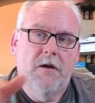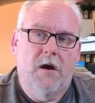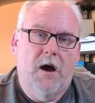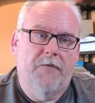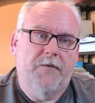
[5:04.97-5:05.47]

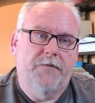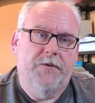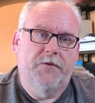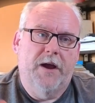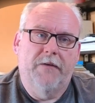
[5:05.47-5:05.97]
off of the
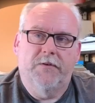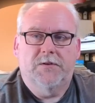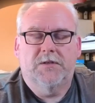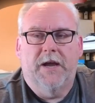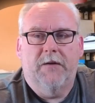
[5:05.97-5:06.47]

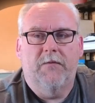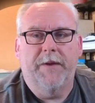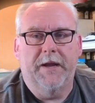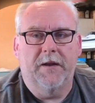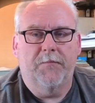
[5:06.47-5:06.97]
driver's side we
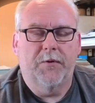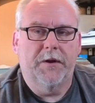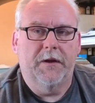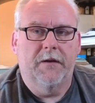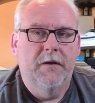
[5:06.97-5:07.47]
may end up
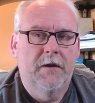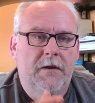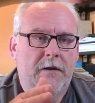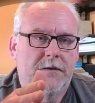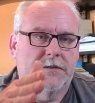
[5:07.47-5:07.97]
putting
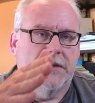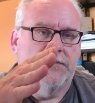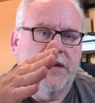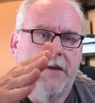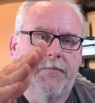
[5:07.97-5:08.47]
some
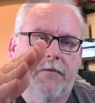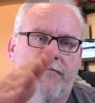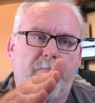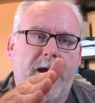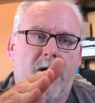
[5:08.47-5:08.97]
type of
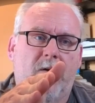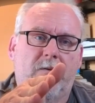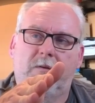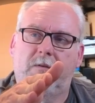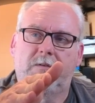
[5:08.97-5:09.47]
mount
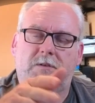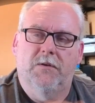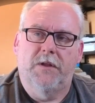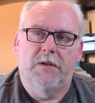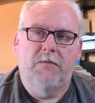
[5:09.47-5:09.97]
so
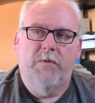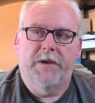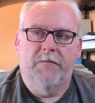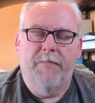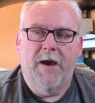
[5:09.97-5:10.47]
that we
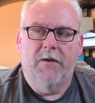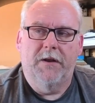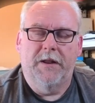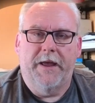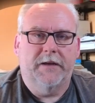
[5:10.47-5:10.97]
can mount
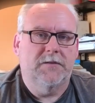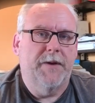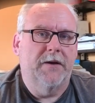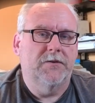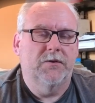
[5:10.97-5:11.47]
an X
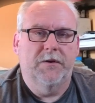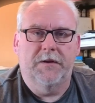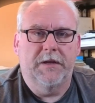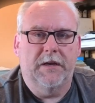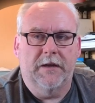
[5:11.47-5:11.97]
mount to it
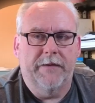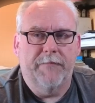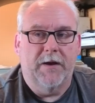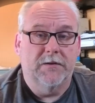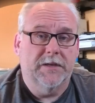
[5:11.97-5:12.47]
and he can
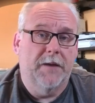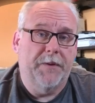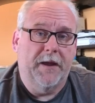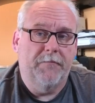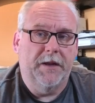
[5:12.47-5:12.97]
mount his
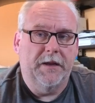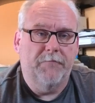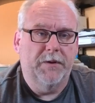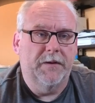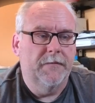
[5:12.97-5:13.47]
iPad mini.
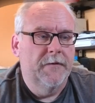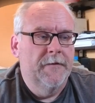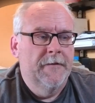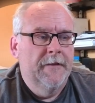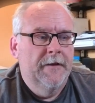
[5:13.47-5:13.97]
But
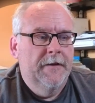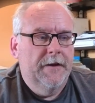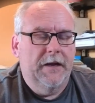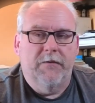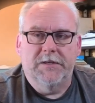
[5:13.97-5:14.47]

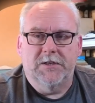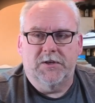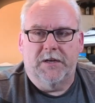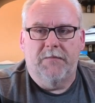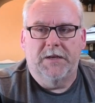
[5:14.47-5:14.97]
anyways, I
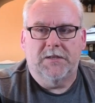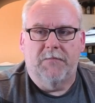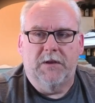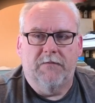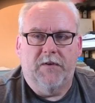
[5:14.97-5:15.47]
tried to make
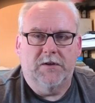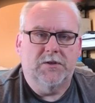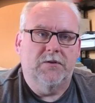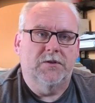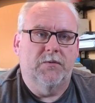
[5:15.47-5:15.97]
something
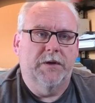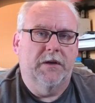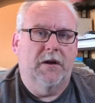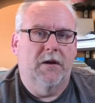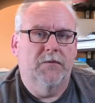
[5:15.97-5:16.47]
functional, so we'll
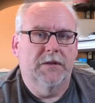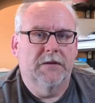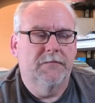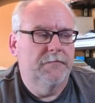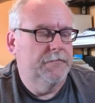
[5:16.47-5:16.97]
get on with it.
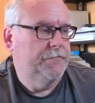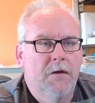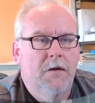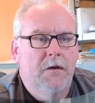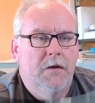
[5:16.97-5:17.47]

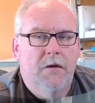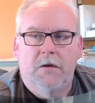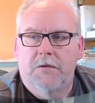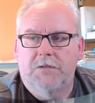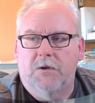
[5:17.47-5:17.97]

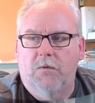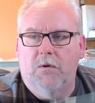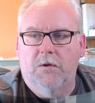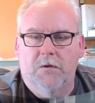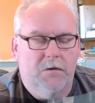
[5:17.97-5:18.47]
So
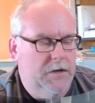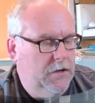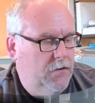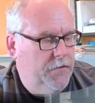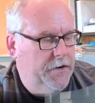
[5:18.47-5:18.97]
we'll get
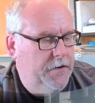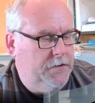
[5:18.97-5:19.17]
over here to